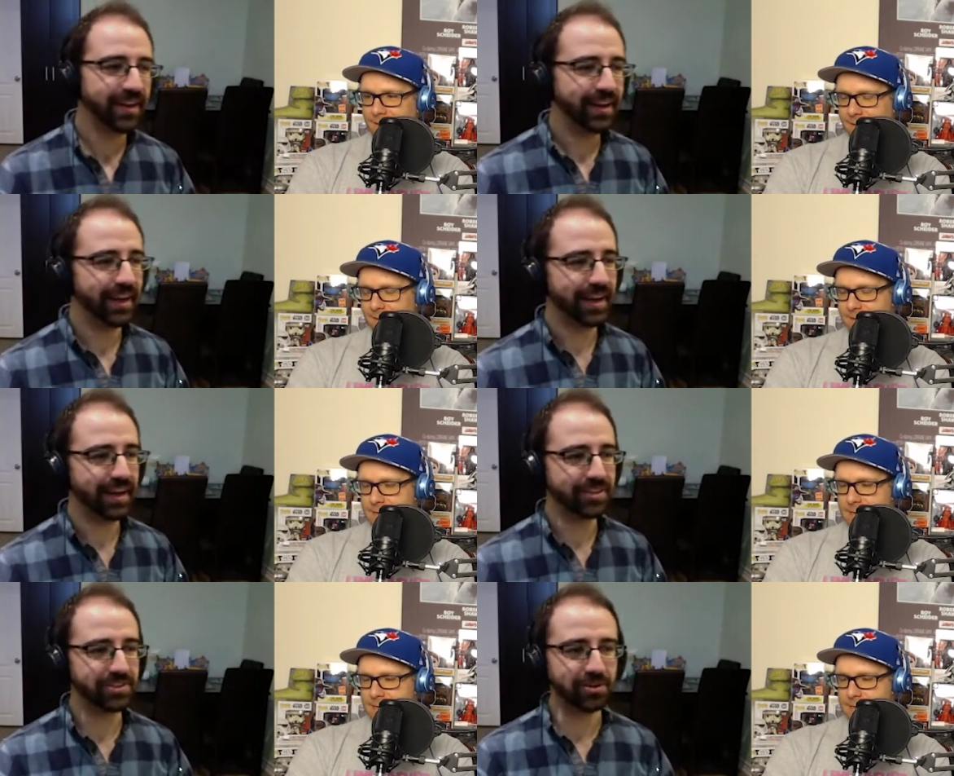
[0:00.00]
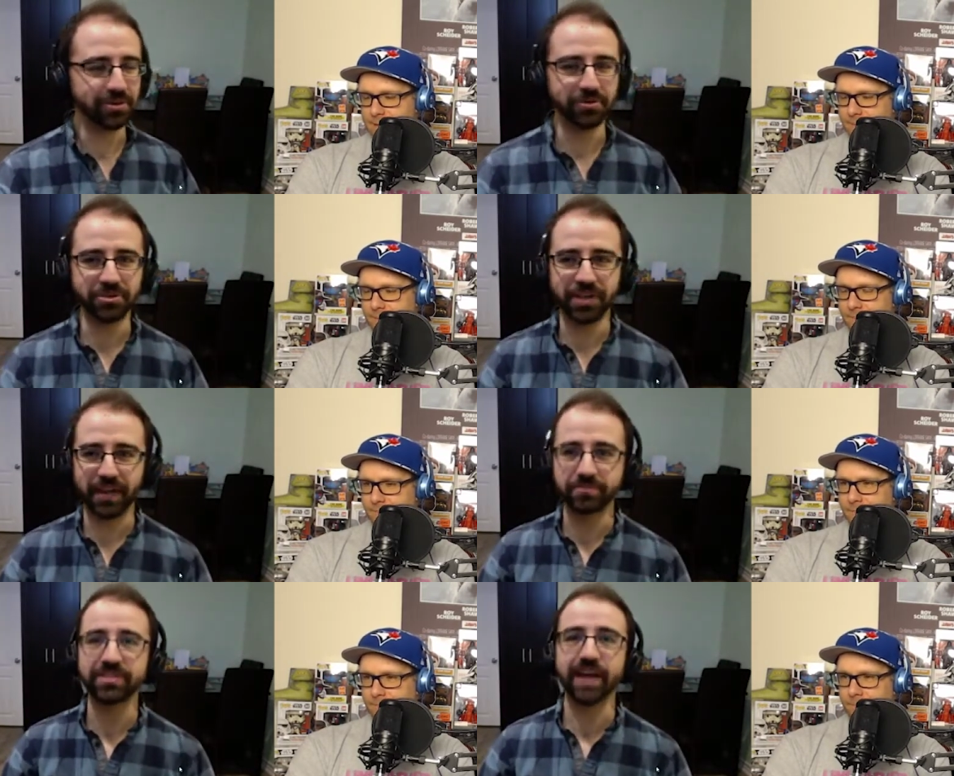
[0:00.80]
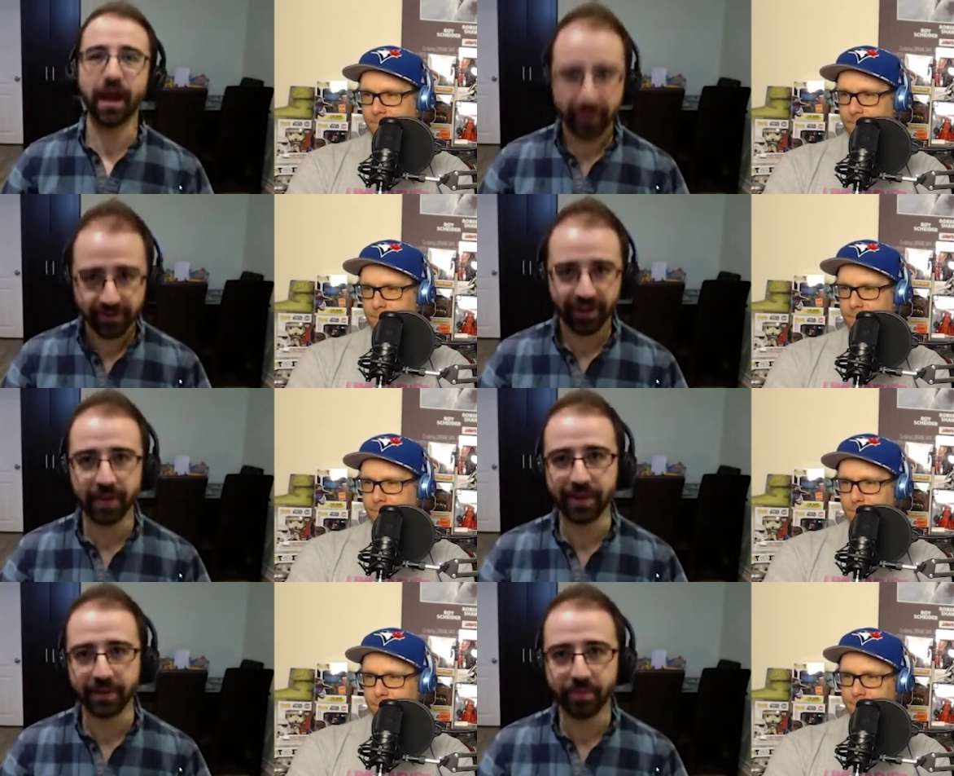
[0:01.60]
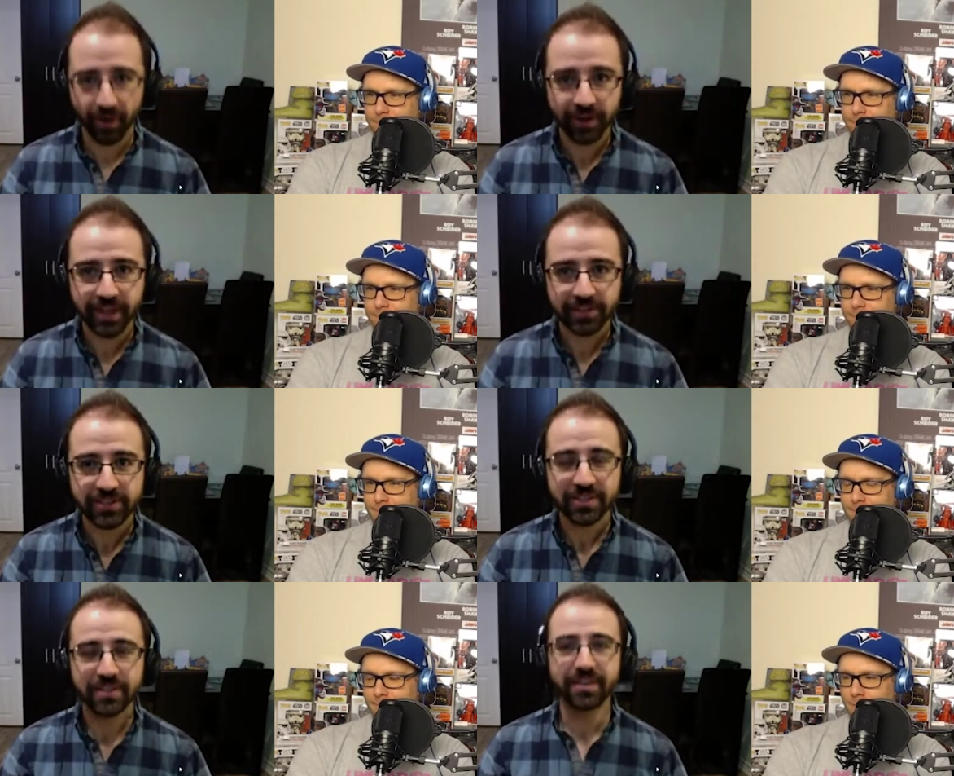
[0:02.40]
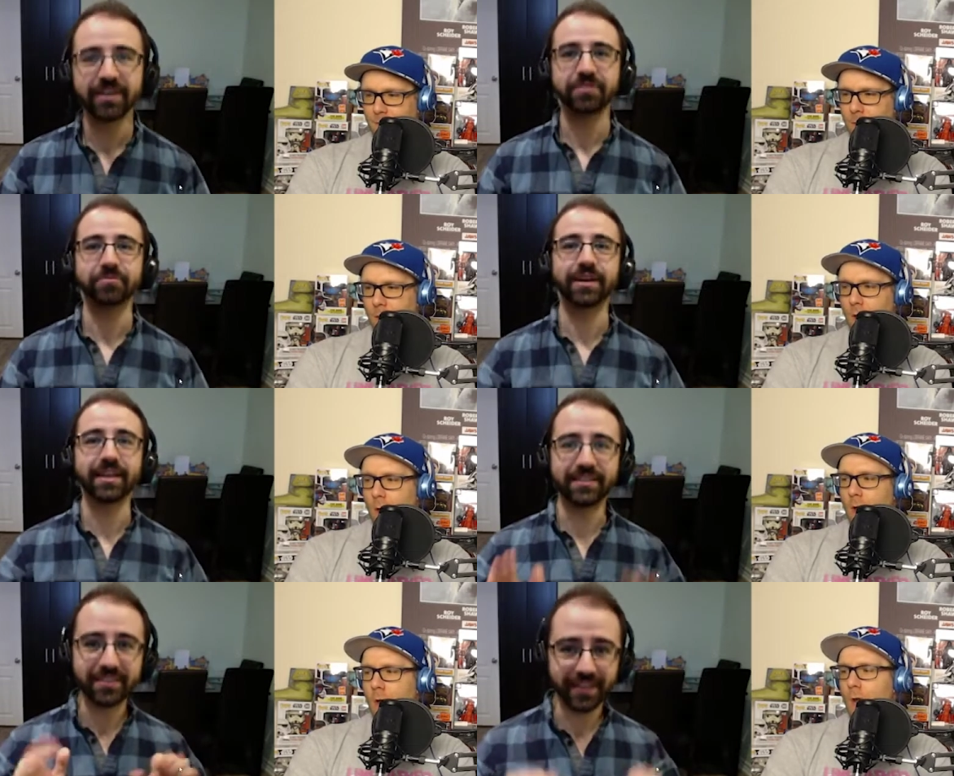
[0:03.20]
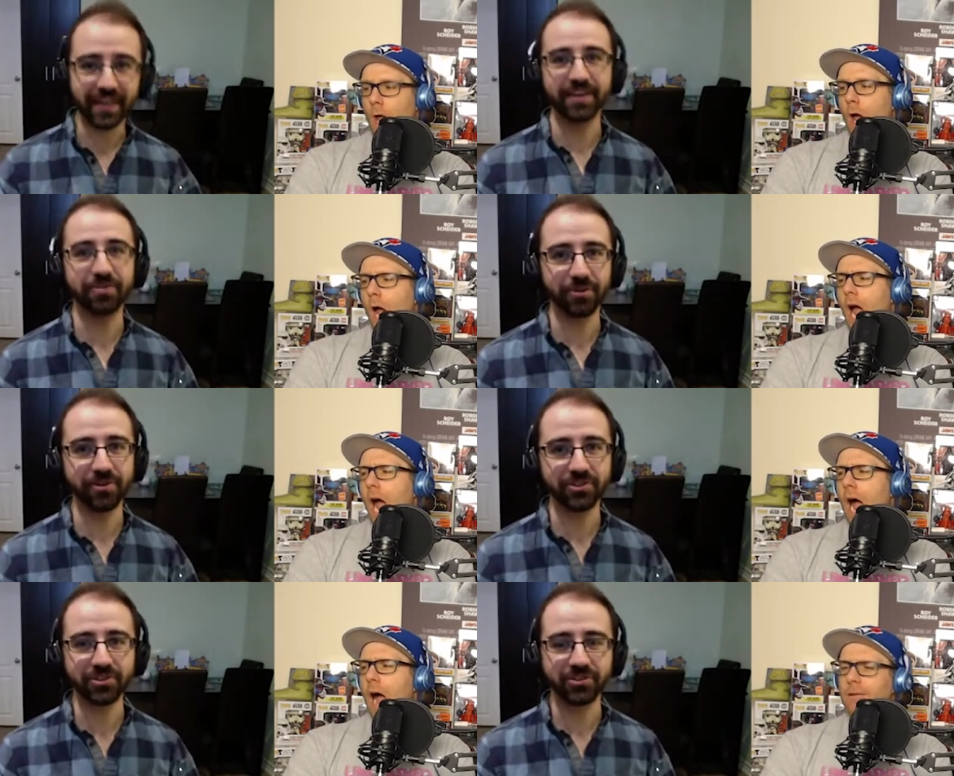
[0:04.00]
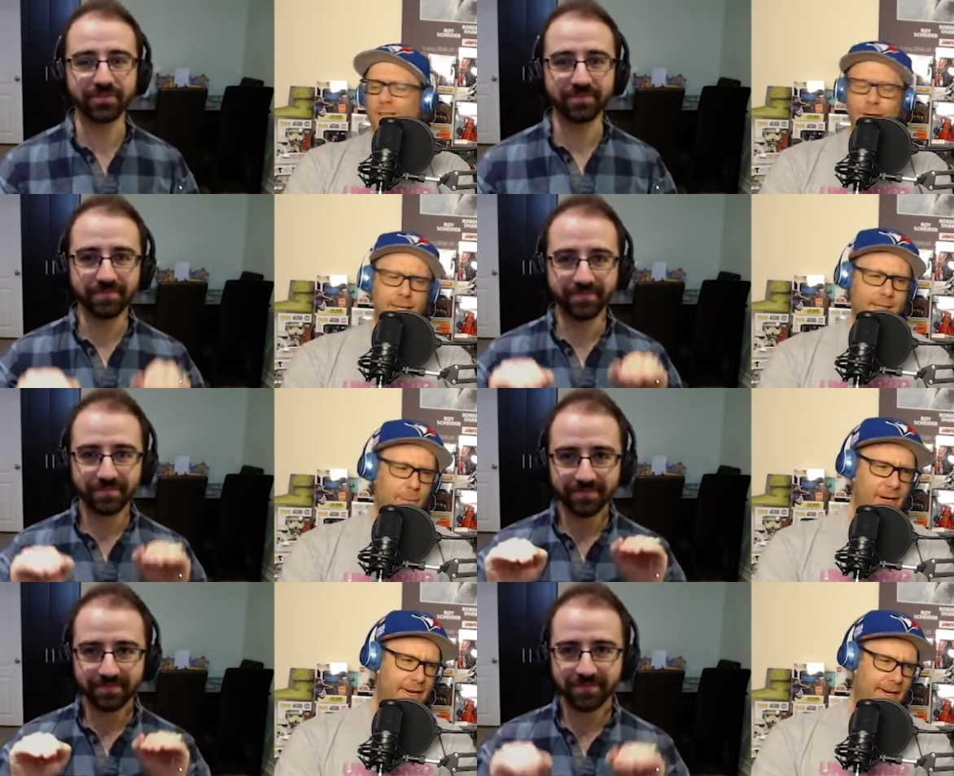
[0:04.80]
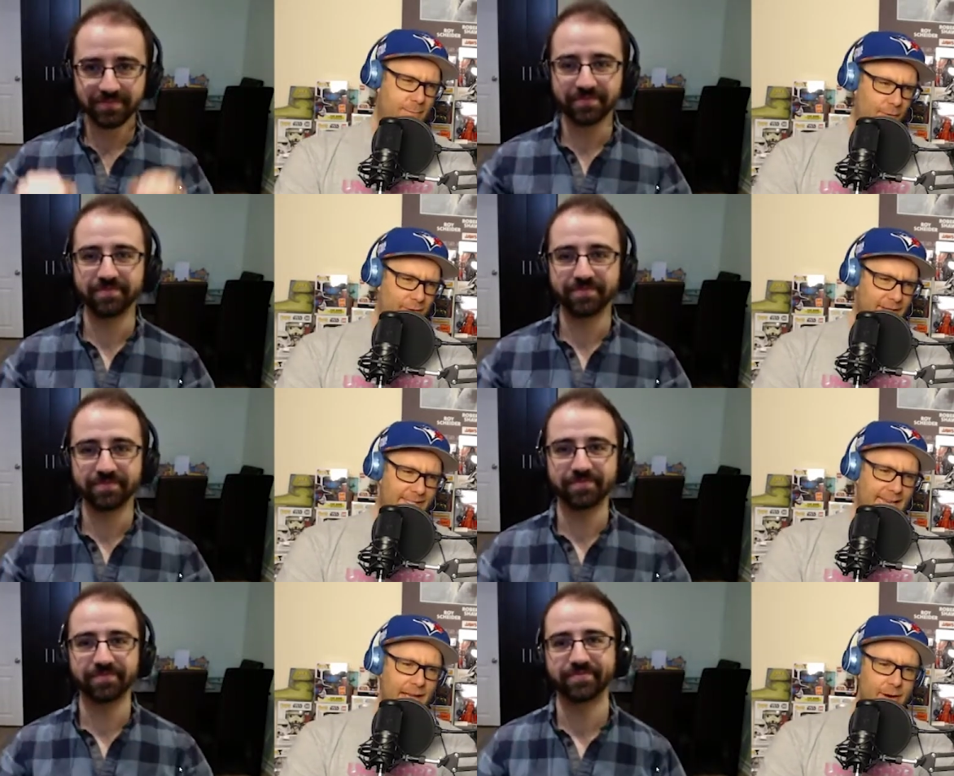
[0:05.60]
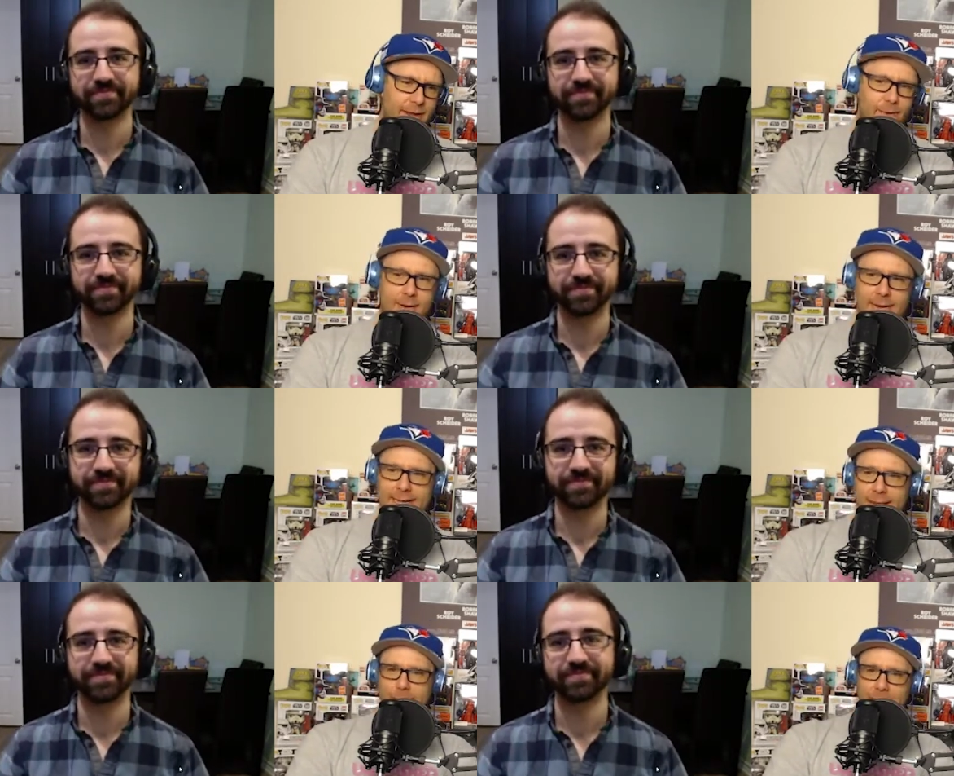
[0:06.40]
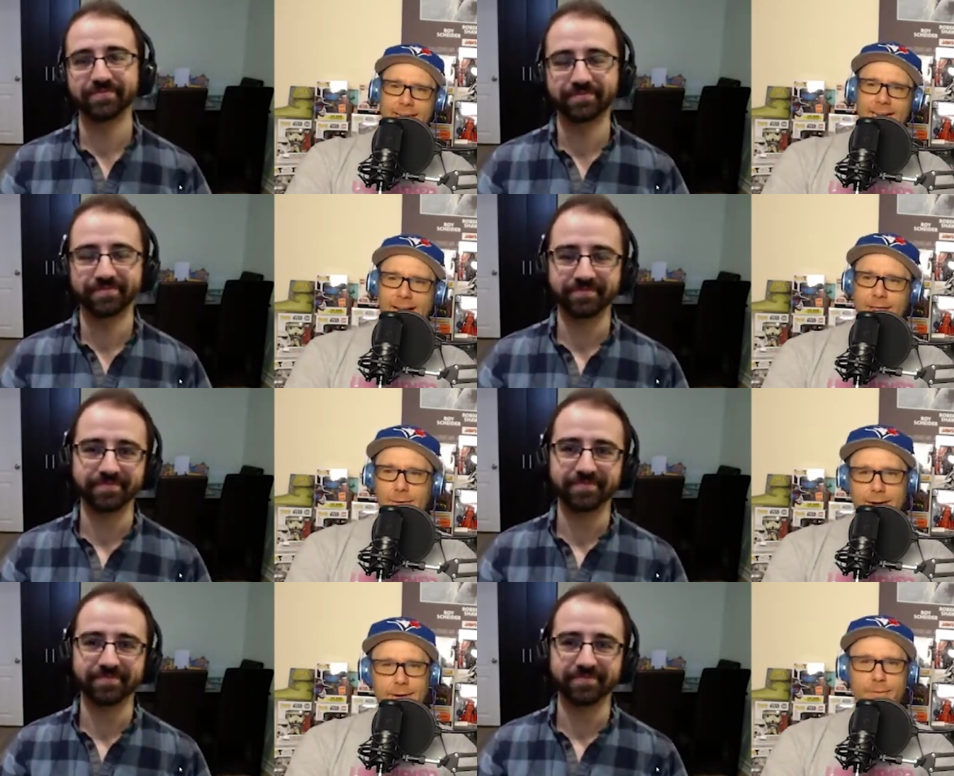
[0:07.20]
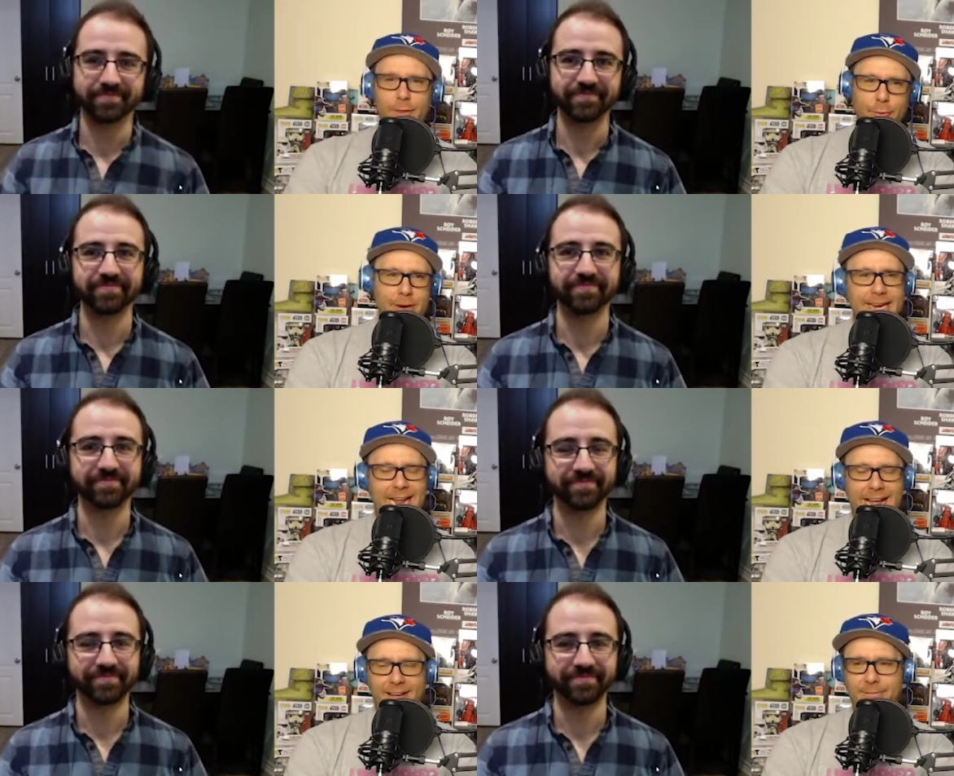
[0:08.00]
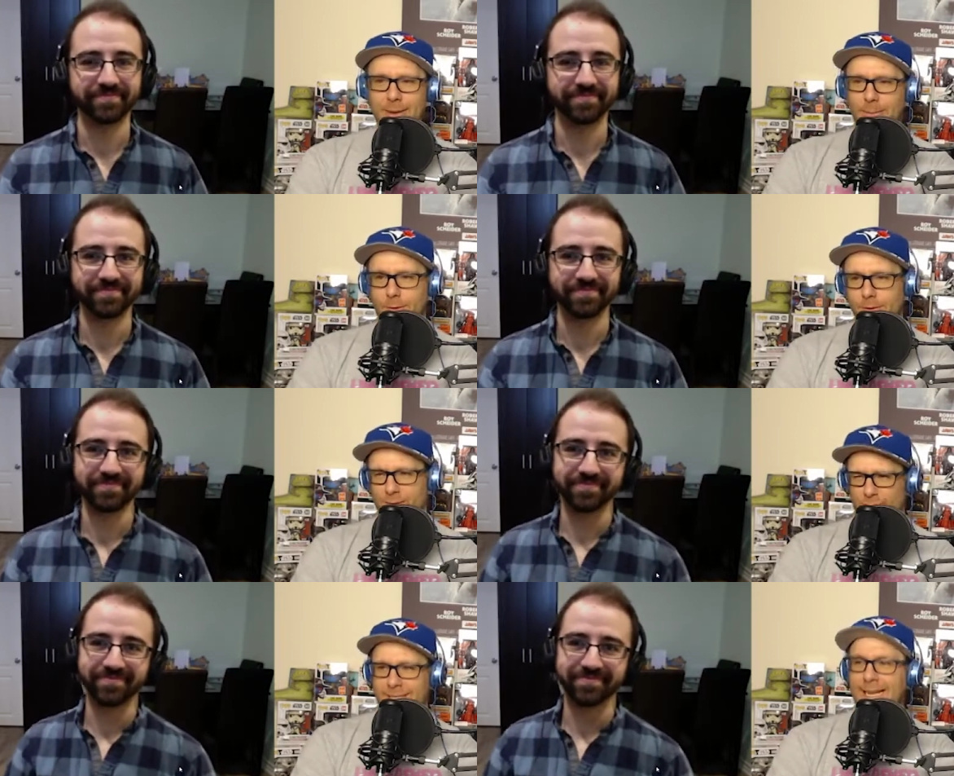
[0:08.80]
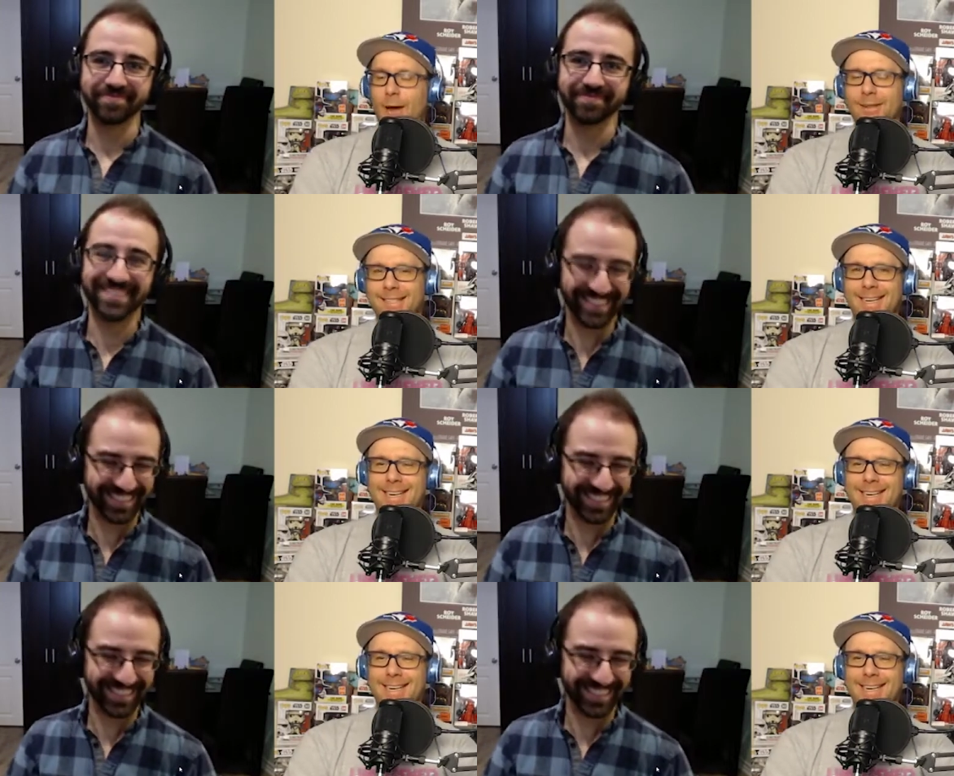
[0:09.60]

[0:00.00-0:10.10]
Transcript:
Speaker 1: Uh, so James, stop inviting me to parties. We need to stay indoors. I was a little disappointed you didn't
Speaker 2: come over on Saturday when I had that big gathering of three and a half people. Because now it's